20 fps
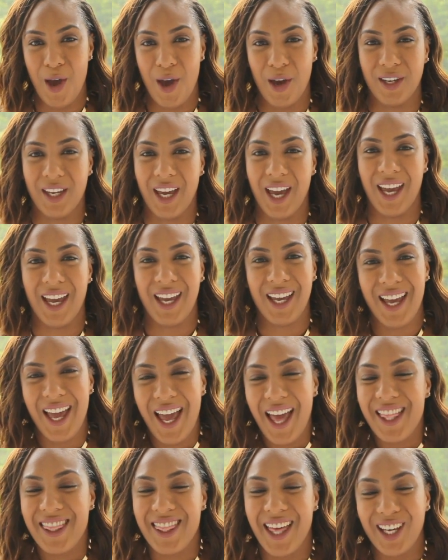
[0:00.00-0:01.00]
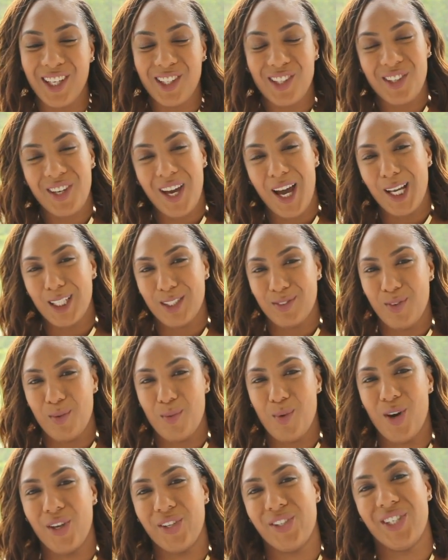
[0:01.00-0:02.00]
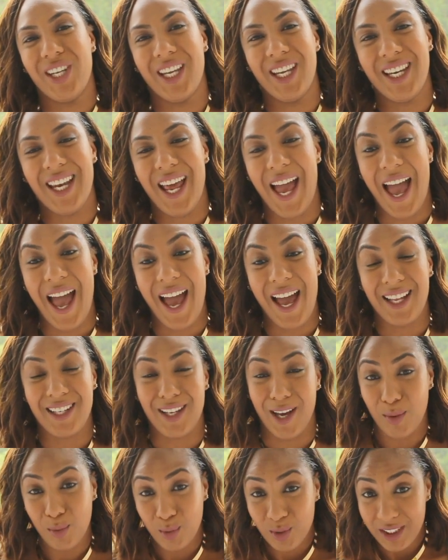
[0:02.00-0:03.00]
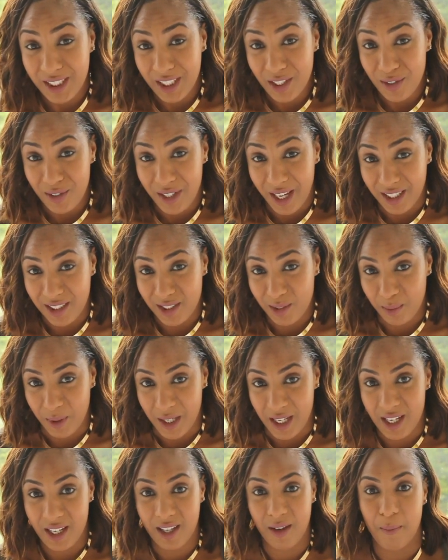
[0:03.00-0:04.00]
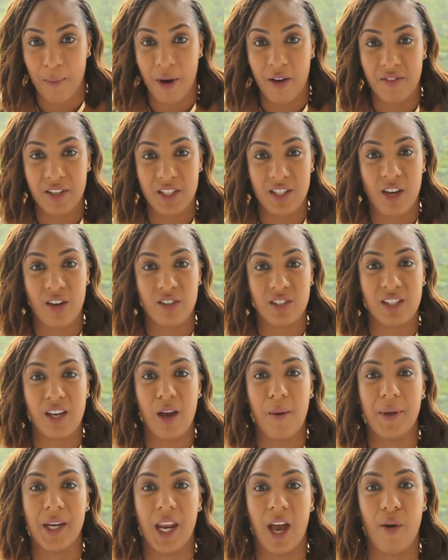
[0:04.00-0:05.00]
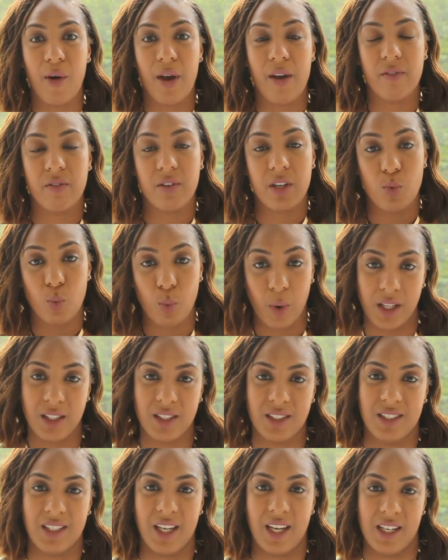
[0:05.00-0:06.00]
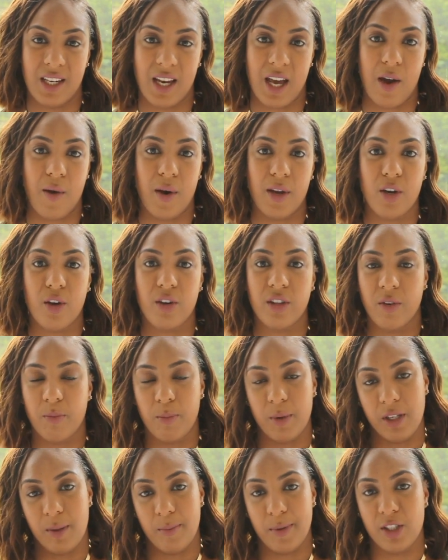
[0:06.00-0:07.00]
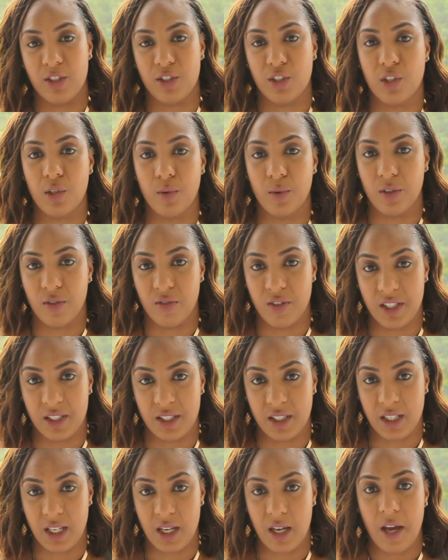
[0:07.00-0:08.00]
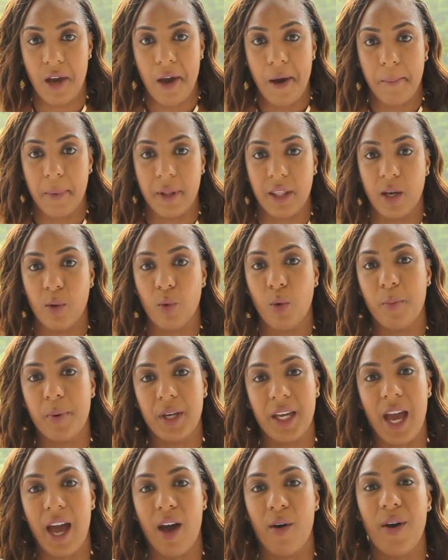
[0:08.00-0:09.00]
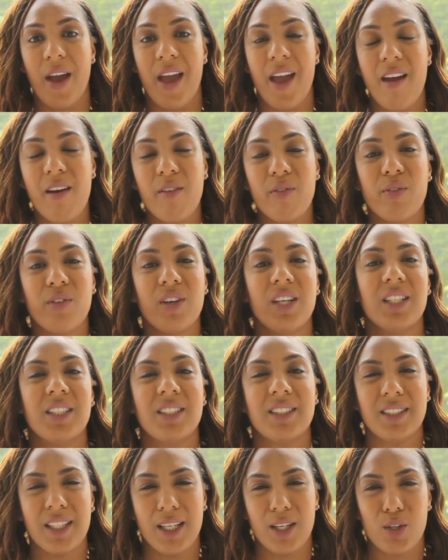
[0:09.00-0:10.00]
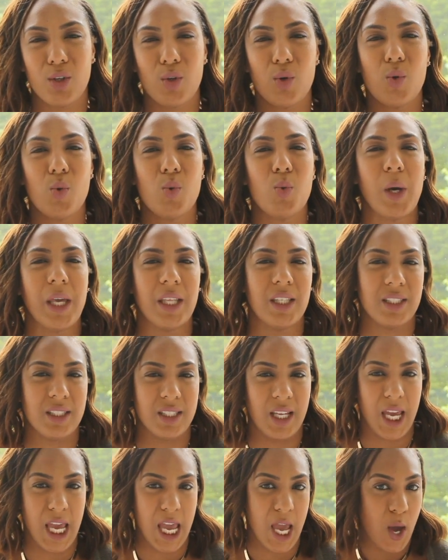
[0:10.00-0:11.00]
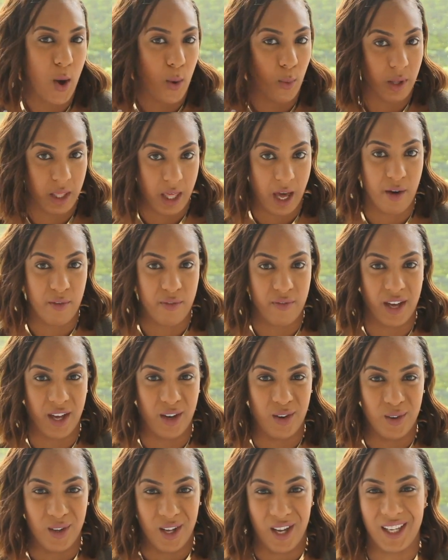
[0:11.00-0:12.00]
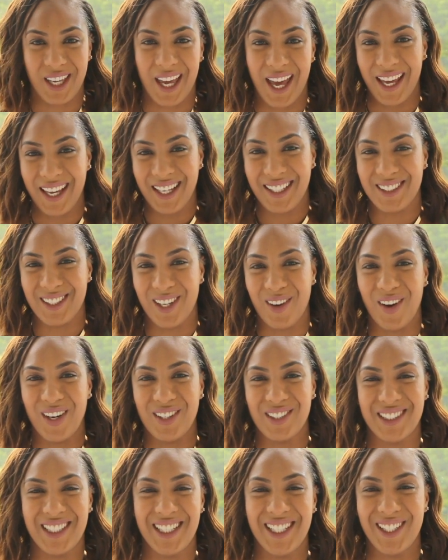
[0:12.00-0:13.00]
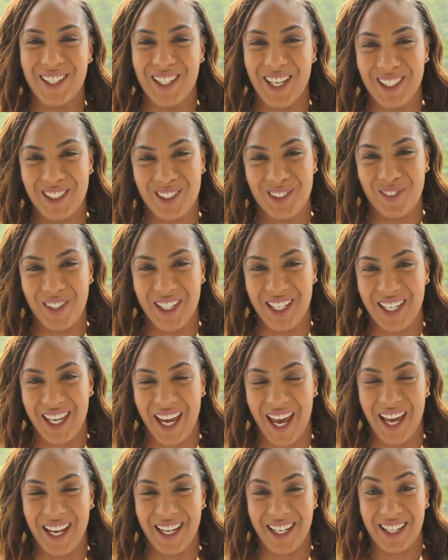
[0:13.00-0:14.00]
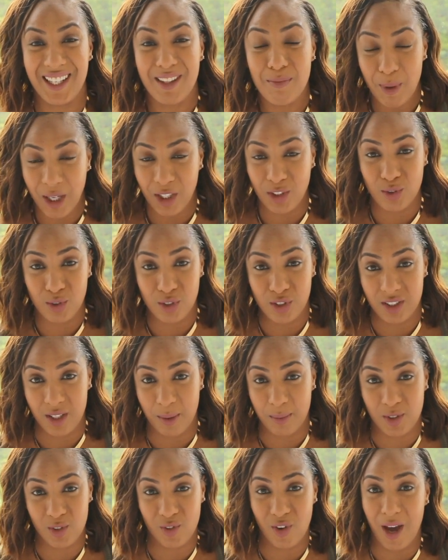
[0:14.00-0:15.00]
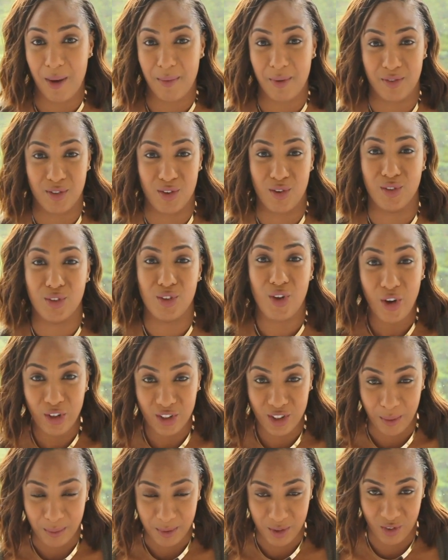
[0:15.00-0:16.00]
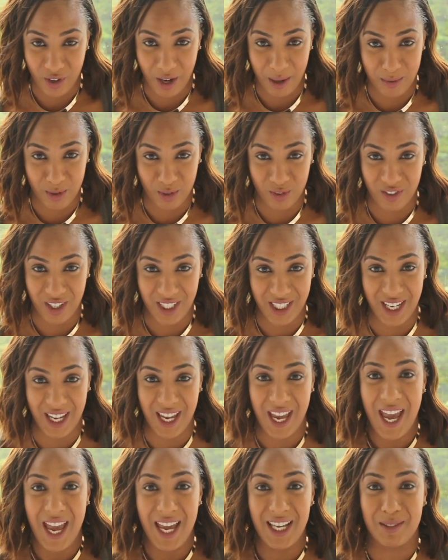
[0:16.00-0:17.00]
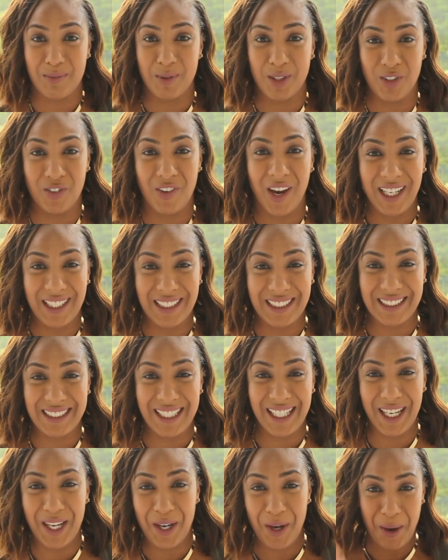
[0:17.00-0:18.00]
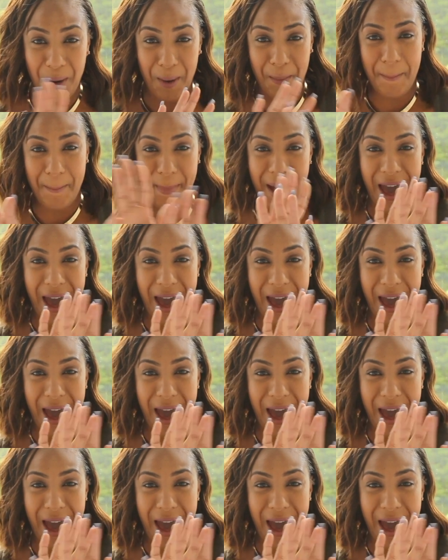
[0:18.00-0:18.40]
Okay, thank you guys for watching, and I will see you next week. My videos are coming out every Wednesday now. I know they've been a bit skewered recently, but they will be out every single Wednesday without fail. Okay, so I'll see you next week, and make sure you subscribe if you're not subscribed already. It's been great to see you.